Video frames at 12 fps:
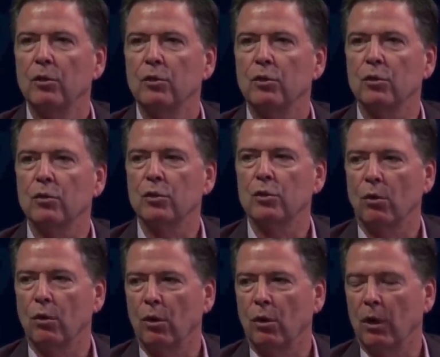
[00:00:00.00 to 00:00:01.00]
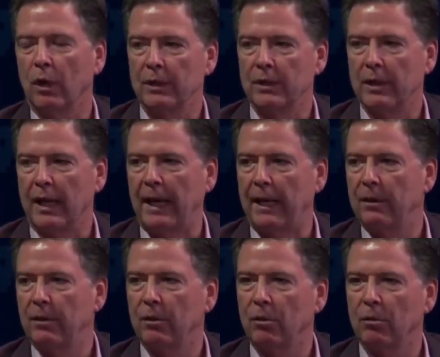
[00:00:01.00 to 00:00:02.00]
So long as
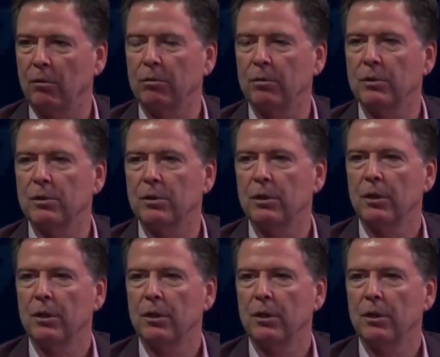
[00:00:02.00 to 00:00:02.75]
that holds,